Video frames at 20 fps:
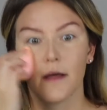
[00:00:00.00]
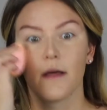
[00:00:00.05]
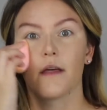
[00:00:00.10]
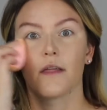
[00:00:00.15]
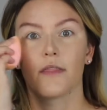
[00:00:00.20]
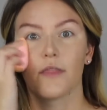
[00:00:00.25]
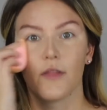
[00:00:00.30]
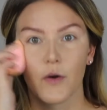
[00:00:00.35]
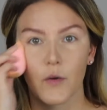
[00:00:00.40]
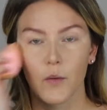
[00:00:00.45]

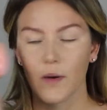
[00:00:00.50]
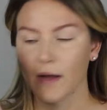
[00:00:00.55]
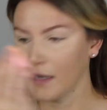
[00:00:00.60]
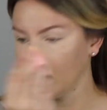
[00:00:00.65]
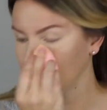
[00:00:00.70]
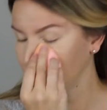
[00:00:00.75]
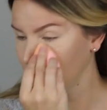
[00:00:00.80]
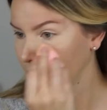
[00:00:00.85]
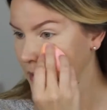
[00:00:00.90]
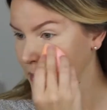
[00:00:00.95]
the way
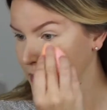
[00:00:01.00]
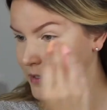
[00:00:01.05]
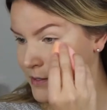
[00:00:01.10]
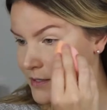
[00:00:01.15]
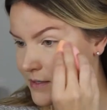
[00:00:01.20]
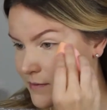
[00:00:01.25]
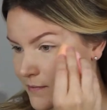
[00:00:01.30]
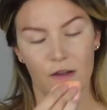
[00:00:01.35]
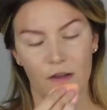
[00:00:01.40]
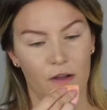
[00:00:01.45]
it
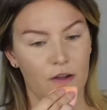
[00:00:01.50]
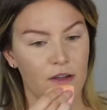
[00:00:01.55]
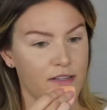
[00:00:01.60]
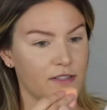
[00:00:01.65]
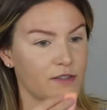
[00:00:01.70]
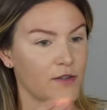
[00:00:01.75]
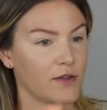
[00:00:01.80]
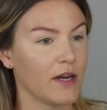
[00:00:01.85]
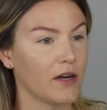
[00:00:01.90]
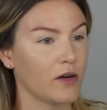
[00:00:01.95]
was. Okay,
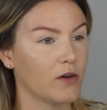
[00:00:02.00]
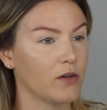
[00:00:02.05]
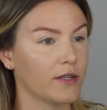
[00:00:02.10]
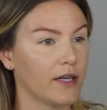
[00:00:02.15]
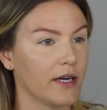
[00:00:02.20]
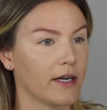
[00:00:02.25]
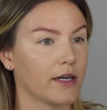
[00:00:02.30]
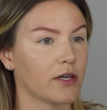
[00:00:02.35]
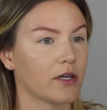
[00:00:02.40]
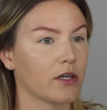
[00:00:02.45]
so that
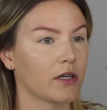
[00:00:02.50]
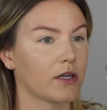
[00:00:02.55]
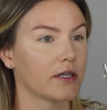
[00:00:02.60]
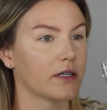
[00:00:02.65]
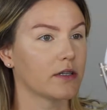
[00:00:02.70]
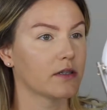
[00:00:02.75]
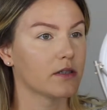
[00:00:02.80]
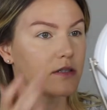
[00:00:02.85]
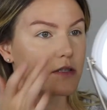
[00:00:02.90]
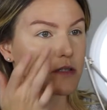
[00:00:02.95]
all-nighter
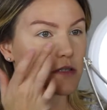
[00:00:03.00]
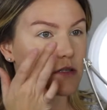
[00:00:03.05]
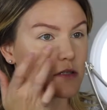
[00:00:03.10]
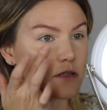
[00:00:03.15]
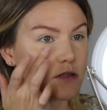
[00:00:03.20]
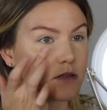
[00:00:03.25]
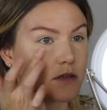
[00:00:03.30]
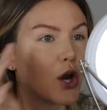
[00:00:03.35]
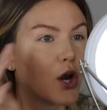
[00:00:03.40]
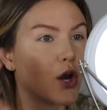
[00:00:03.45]

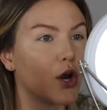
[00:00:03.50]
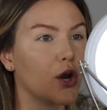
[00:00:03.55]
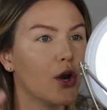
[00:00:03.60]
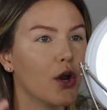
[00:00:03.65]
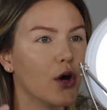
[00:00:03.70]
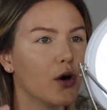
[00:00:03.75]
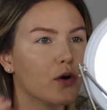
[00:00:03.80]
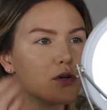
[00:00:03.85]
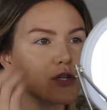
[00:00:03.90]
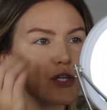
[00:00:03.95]
is
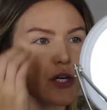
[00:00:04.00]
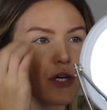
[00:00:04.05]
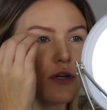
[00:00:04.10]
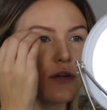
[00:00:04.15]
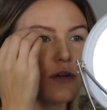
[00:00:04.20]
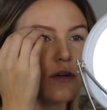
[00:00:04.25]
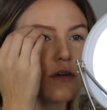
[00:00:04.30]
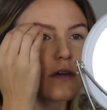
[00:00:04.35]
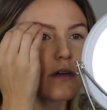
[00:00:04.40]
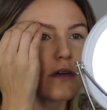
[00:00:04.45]
no
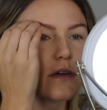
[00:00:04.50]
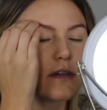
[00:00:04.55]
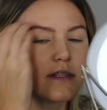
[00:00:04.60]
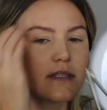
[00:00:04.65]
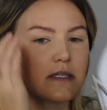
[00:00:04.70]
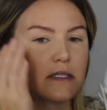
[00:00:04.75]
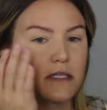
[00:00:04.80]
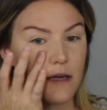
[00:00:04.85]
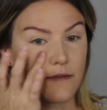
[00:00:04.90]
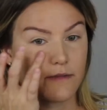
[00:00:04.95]
joke.
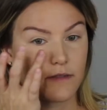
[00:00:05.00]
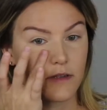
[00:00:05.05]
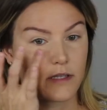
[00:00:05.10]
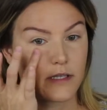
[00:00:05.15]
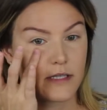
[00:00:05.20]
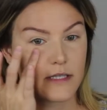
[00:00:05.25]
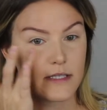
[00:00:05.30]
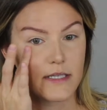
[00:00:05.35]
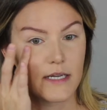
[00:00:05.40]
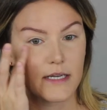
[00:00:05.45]

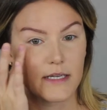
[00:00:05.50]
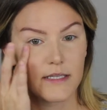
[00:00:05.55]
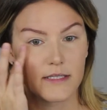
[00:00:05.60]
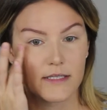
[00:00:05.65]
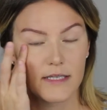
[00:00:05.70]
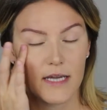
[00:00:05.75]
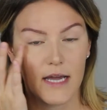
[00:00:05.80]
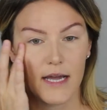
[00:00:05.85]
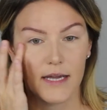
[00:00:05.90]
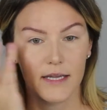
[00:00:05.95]
Definitely stays
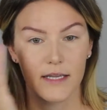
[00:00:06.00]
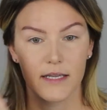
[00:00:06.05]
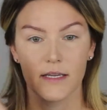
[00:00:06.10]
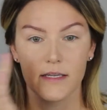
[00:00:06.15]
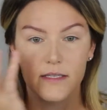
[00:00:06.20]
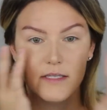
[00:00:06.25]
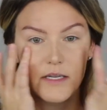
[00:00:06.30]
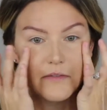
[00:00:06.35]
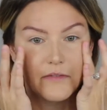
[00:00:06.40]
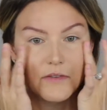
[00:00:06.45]
tacky,
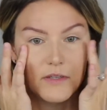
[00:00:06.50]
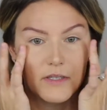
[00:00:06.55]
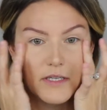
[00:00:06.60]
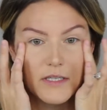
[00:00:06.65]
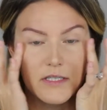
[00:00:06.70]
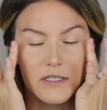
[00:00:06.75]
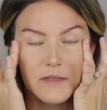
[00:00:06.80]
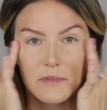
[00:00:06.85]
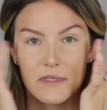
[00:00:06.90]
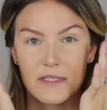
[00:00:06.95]
definitely
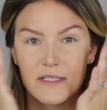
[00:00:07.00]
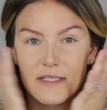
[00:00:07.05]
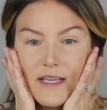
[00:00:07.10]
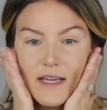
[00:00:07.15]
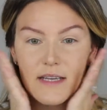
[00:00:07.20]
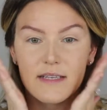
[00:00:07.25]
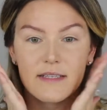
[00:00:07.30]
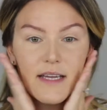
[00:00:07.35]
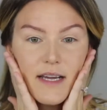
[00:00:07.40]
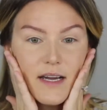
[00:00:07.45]
needs to be
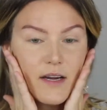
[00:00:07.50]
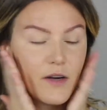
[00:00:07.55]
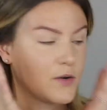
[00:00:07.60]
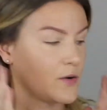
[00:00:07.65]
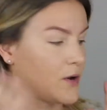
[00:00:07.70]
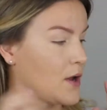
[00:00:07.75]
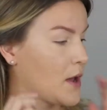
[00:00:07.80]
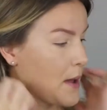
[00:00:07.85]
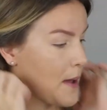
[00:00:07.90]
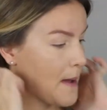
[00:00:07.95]
set
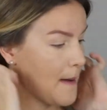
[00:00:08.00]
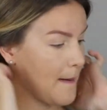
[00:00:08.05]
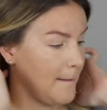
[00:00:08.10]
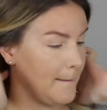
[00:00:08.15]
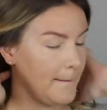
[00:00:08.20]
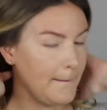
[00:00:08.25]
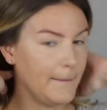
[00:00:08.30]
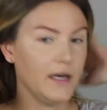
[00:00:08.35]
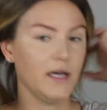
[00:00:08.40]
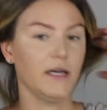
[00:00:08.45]
down,
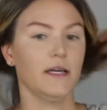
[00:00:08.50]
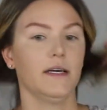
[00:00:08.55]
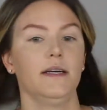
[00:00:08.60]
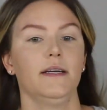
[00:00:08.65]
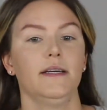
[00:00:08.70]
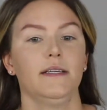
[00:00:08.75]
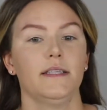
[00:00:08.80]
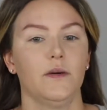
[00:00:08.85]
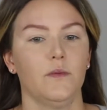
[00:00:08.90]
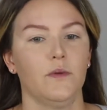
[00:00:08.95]

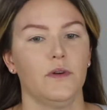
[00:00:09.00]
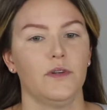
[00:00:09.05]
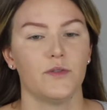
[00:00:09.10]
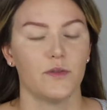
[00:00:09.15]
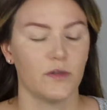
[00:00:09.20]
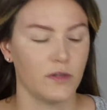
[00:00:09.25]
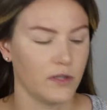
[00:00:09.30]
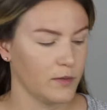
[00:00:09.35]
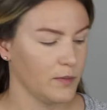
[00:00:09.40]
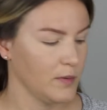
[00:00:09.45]
but I want to do
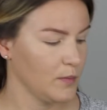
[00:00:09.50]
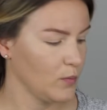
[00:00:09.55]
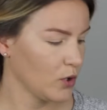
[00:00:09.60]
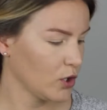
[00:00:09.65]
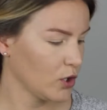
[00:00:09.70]
a little bit more